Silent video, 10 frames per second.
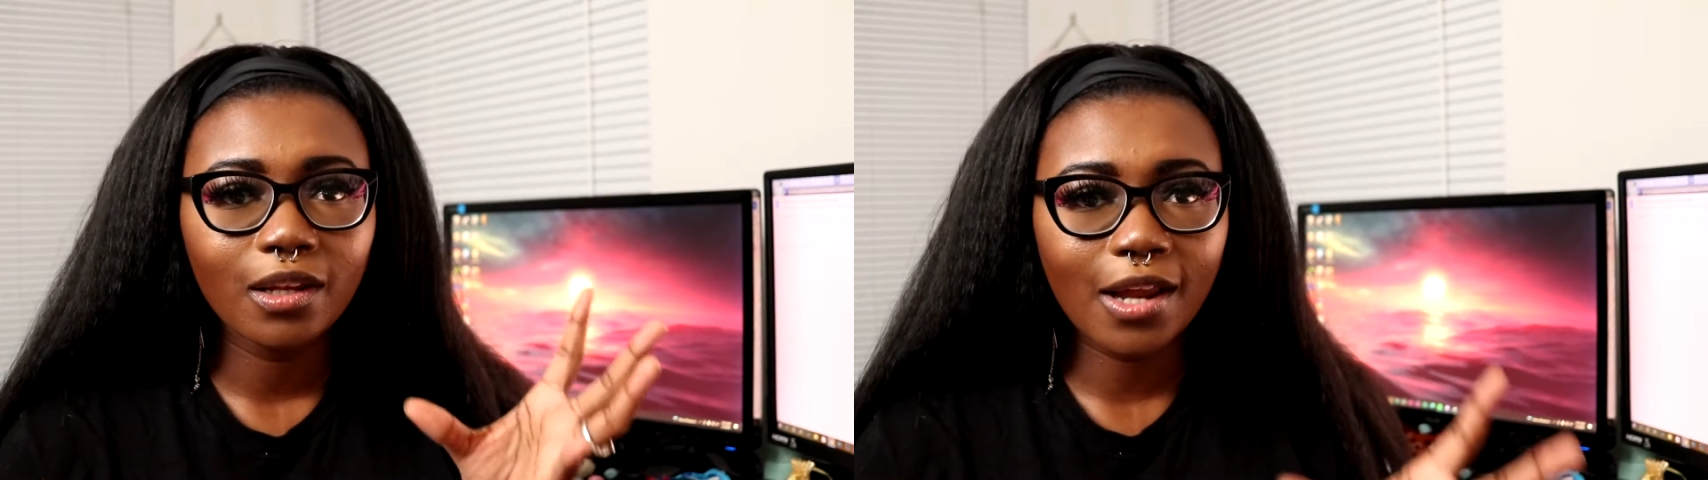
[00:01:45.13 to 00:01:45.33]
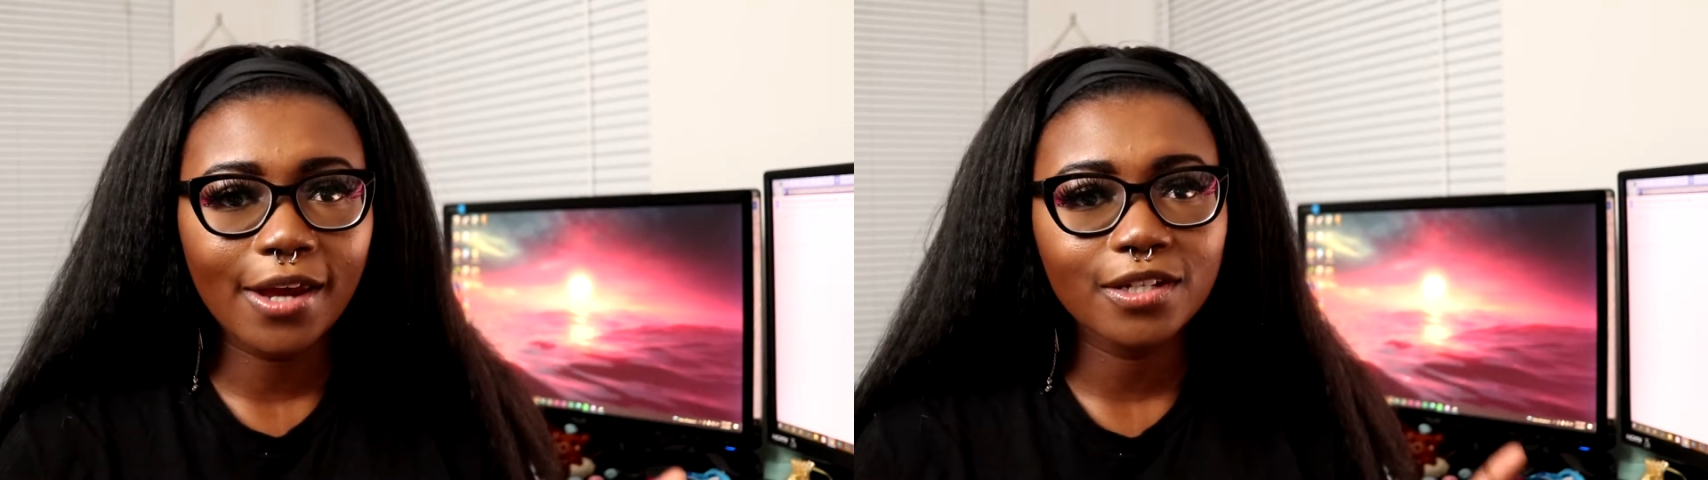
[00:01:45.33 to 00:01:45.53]

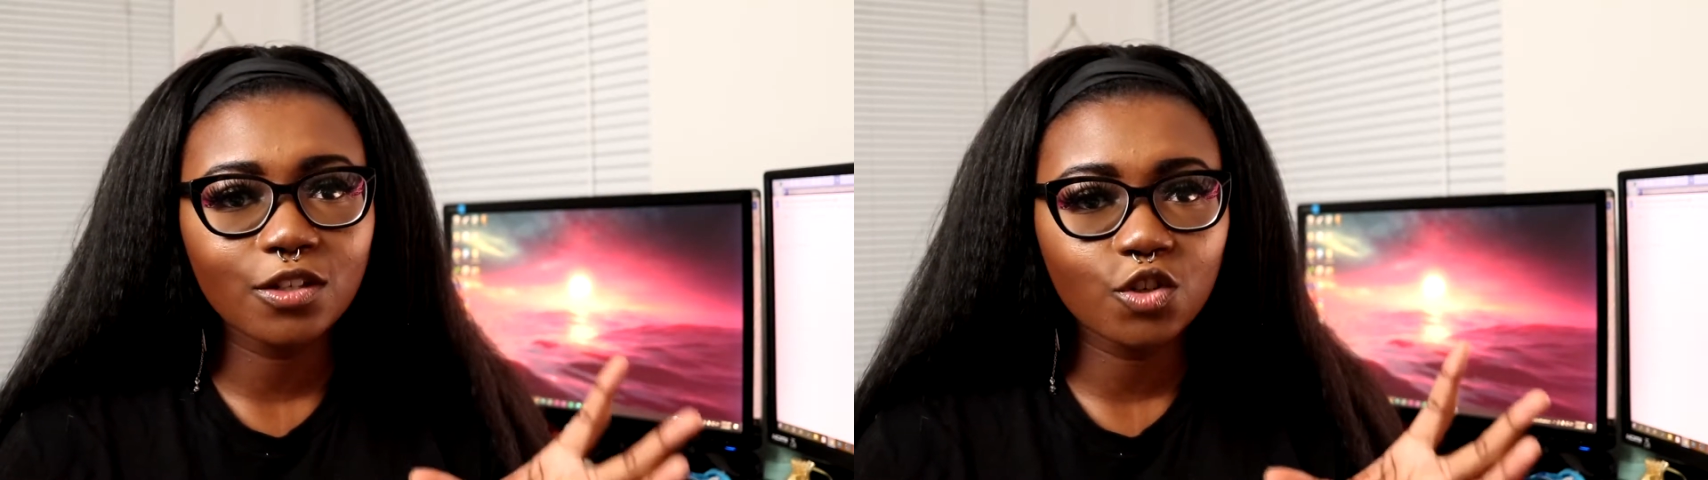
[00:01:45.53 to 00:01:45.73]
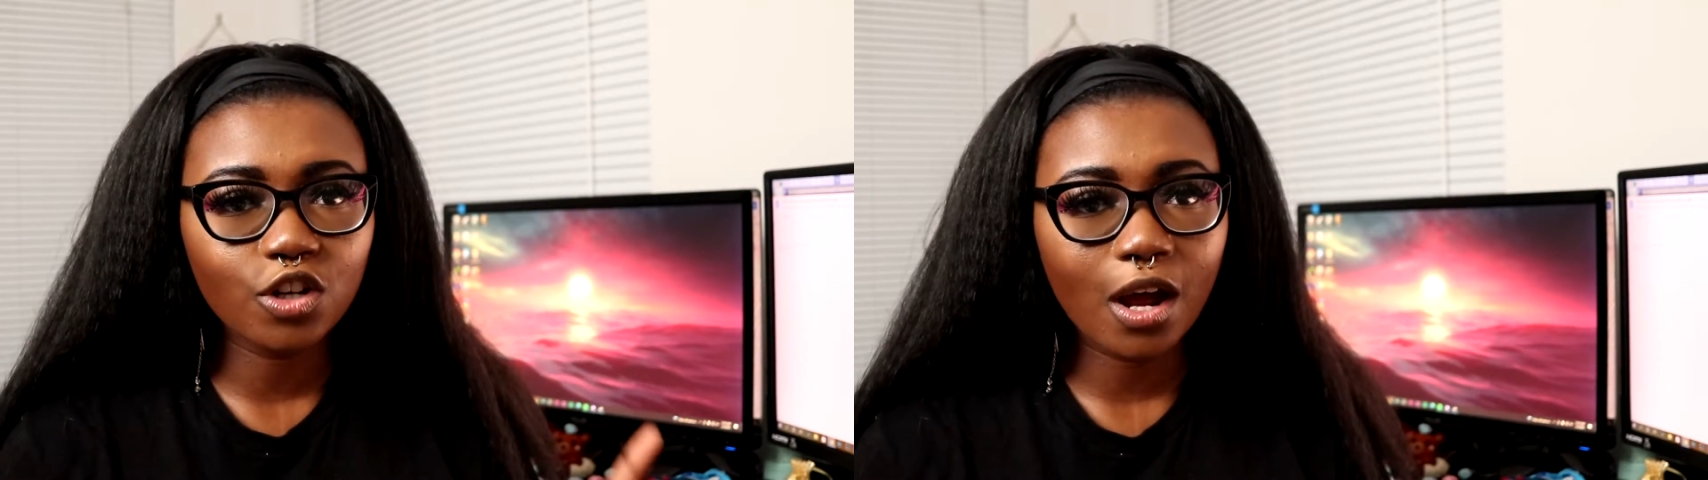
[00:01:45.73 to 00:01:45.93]
likes
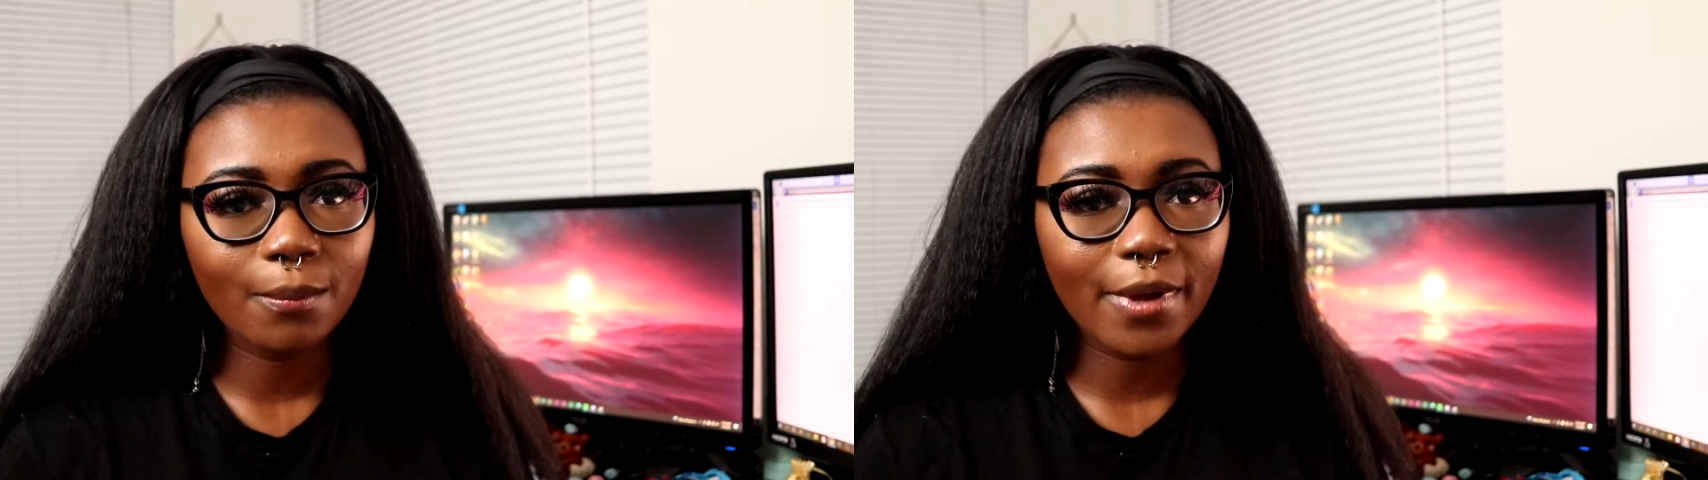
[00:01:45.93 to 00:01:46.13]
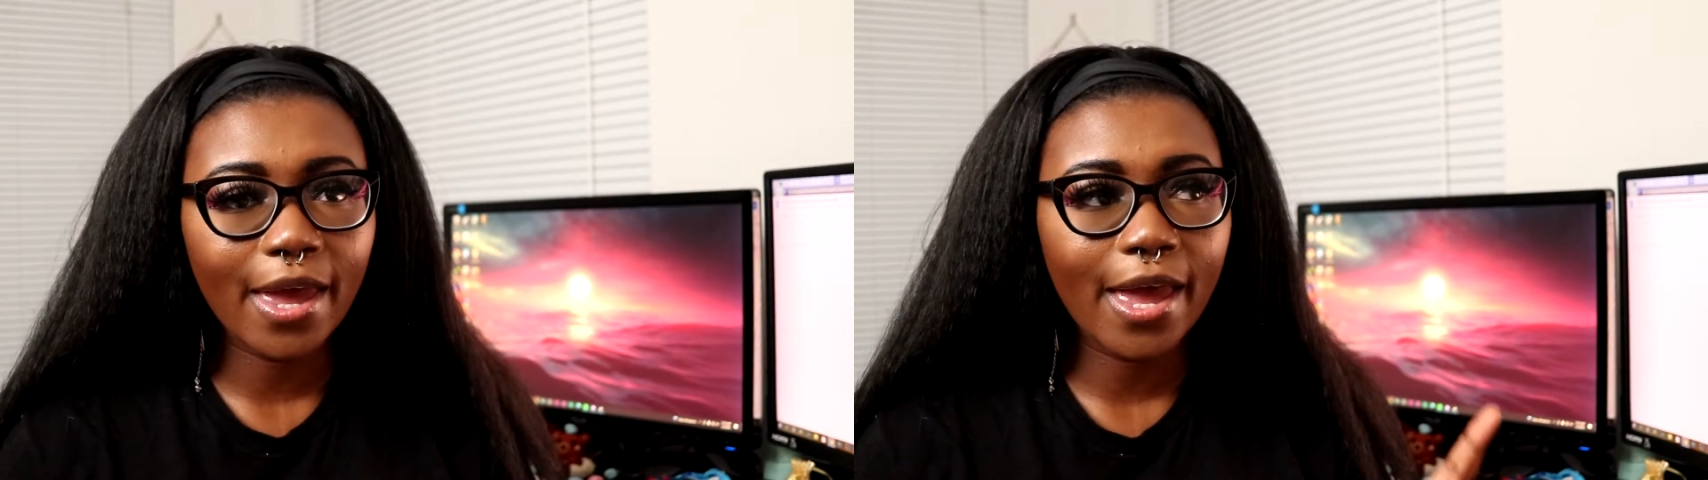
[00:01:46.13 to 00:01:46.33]
to
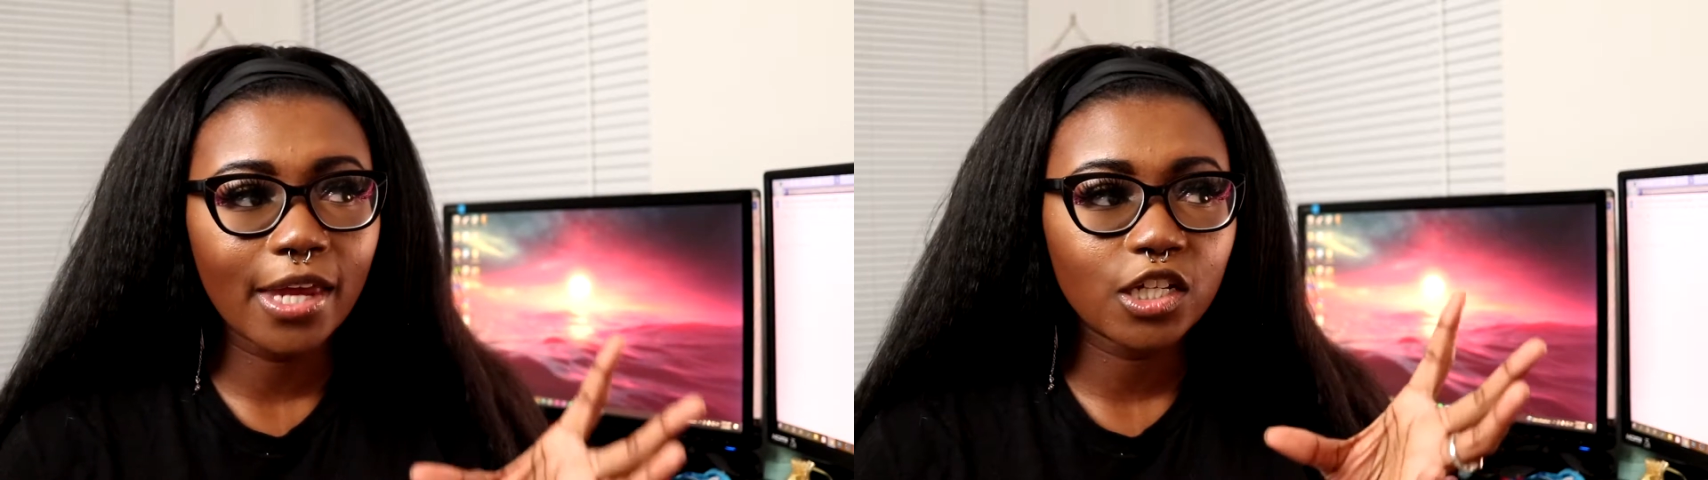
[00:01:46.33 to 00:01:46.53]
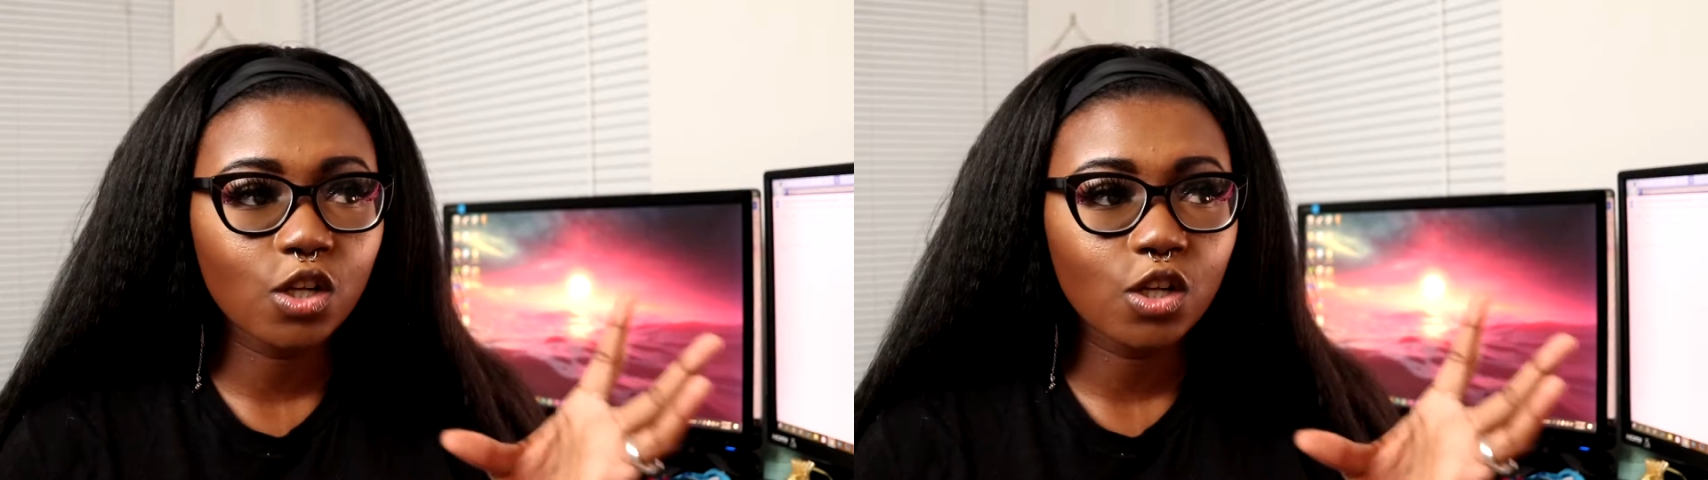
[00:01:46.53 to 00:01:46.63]
shop at